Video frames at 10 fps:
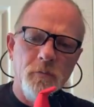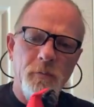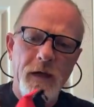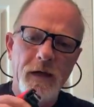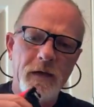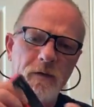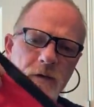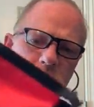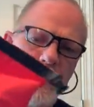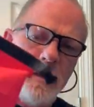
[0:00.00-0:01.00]
bag
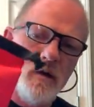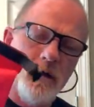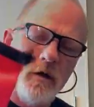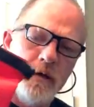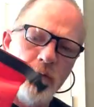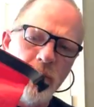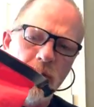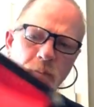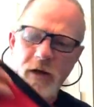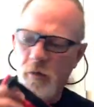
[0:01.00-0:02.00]
that I hung with
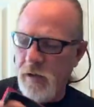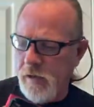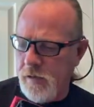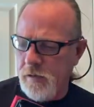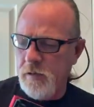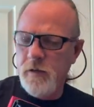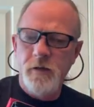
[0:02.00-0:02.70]
a bear bag.